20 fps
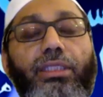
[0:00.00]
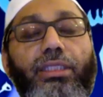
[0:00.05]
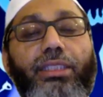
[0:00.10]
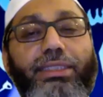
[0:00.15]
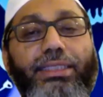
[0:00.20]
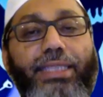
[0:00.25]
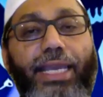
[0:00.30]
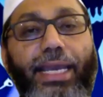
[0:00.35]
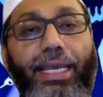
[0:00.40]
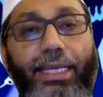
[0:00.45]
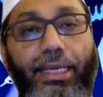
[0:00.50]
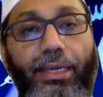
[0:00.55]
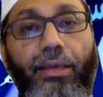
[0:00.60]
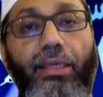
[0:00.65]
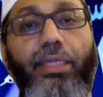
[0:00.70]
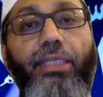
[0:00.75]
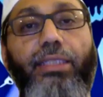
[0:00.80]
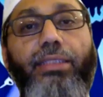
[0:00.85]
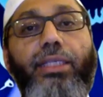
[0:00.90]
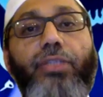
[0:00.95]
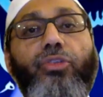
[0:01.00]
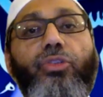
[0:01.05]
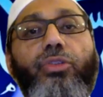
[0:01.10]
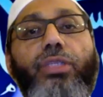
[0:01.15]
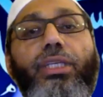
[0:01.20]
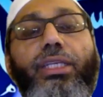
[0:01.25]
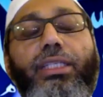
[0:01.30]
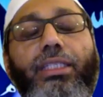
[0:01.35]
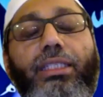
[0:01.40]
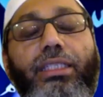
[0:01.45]
This ayah, that
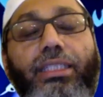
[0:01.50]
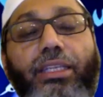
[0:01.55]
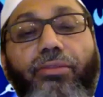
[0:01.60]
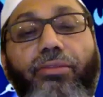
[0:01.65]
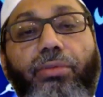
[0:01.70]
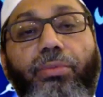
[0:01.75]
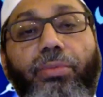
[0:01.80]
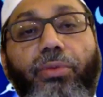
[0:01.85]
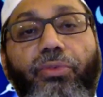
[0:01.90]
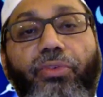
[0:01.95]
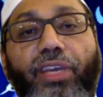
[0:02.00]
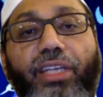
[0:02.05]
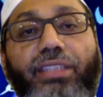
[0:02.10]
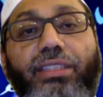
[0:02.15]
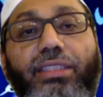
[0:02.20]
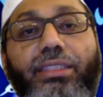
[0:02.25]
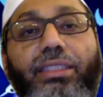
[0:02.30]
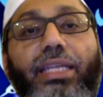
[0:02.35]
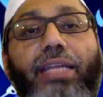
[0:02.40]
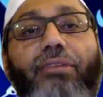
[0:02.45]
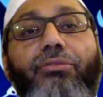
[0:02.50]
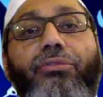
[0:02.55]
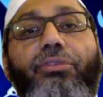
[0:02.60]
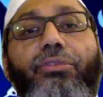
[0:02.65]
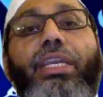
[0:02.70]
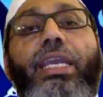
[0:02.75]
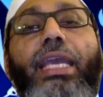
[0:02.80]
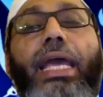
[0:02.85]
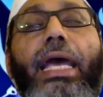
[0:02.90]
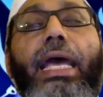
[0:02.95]
today the deen have been perfected and
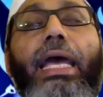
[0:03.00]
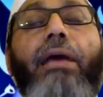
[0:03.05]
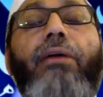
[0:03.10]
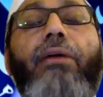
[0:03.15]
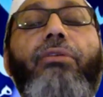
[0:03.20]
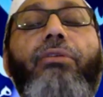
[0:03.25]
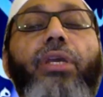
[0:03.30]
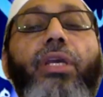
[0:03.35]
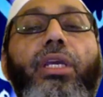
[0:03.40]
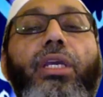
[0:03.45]
we have